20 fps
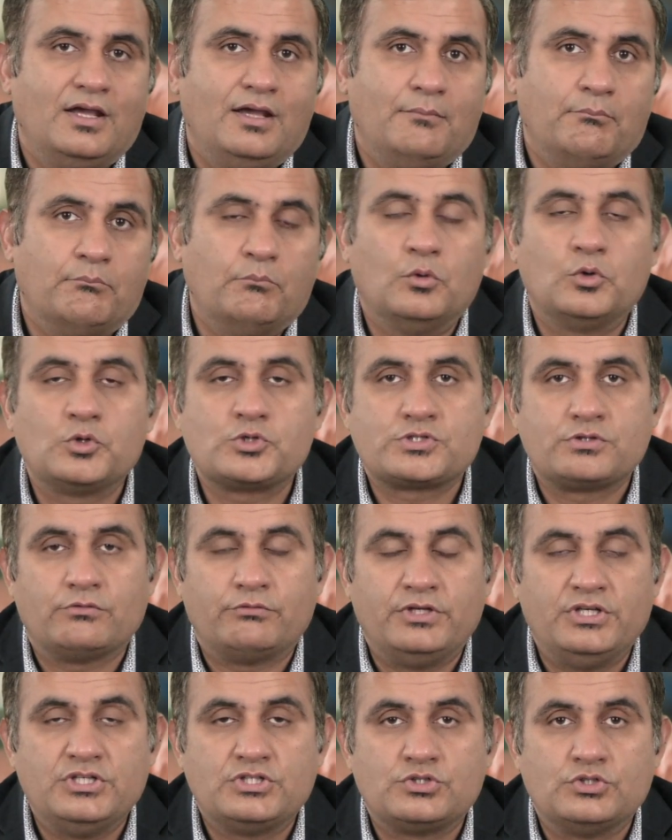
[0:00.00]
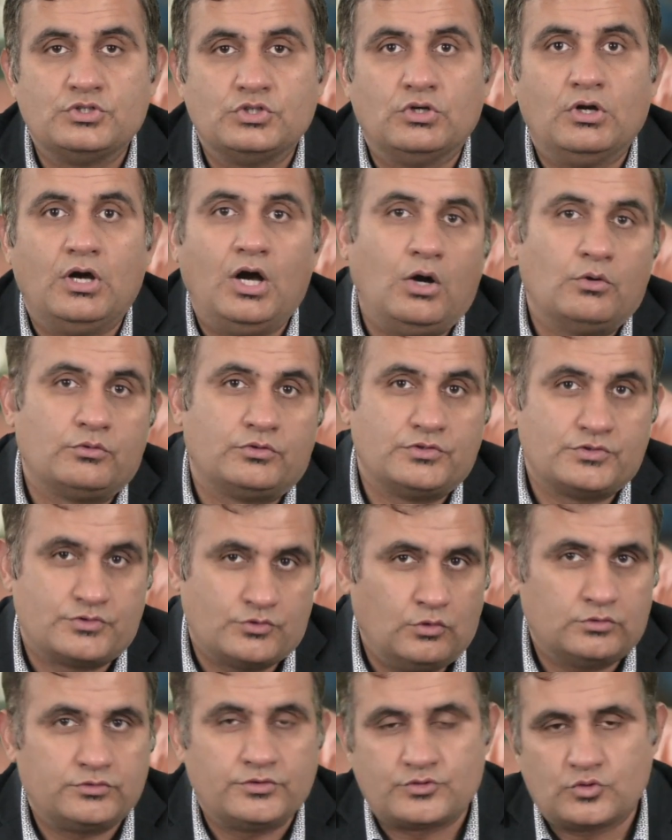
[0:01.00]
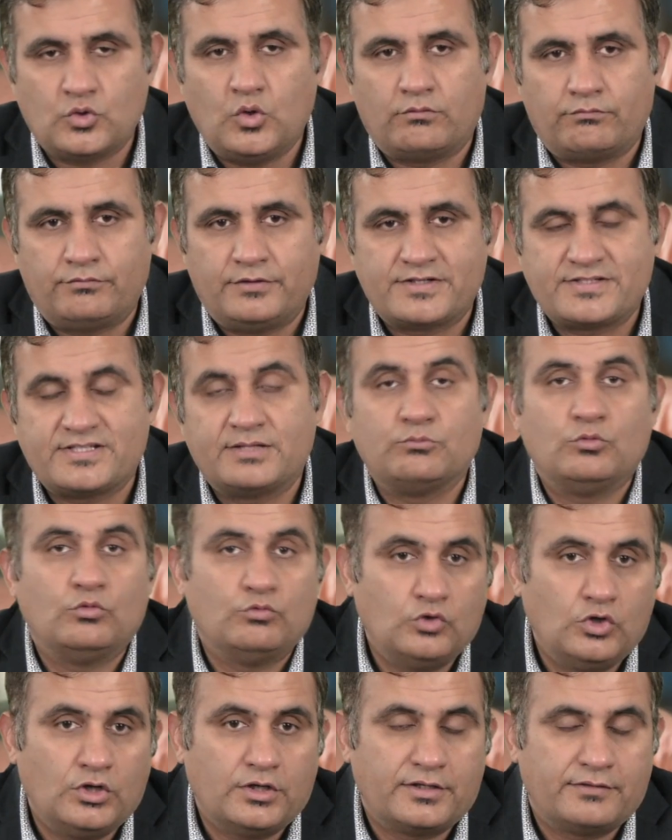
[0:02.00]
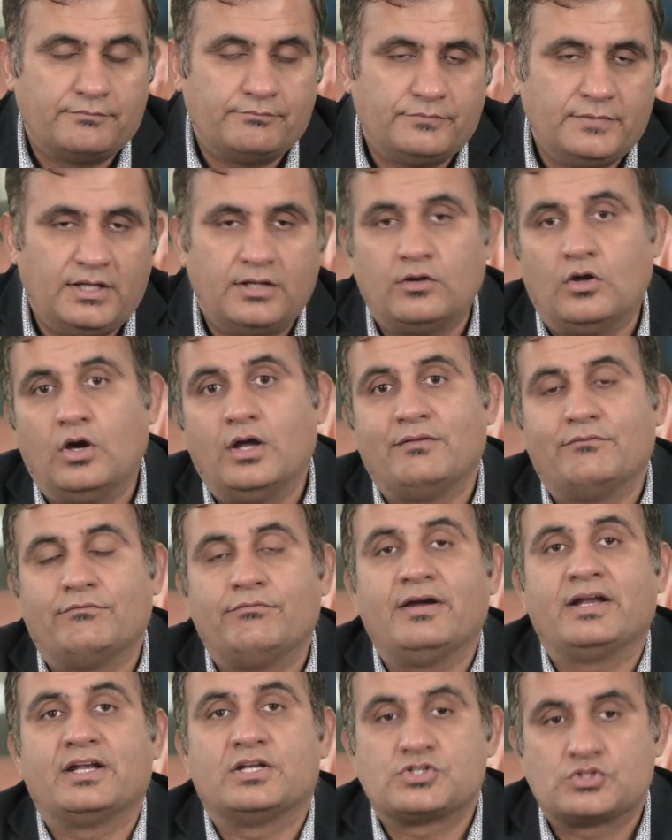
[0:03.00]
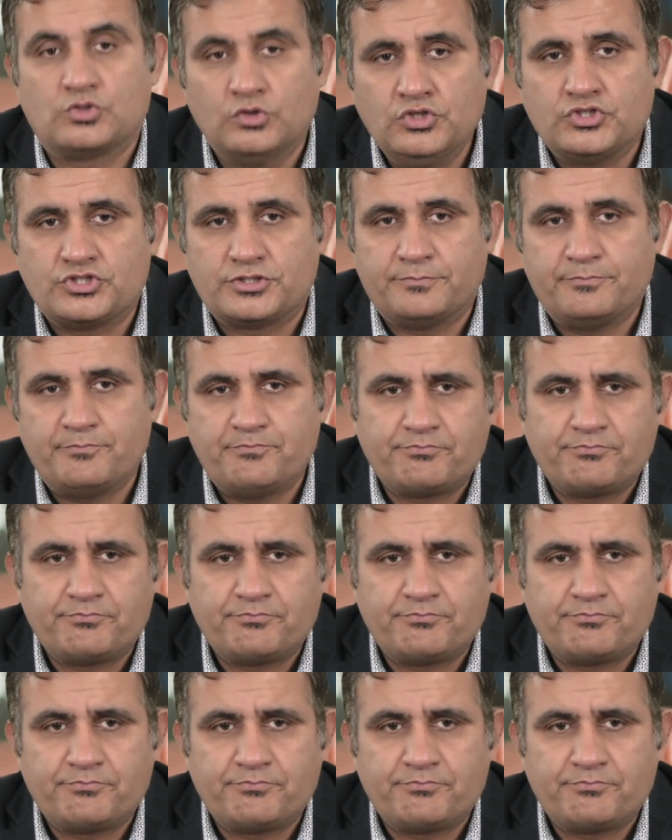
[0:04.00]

more so we need to know how to resolve those conflicts and move on and find a solution.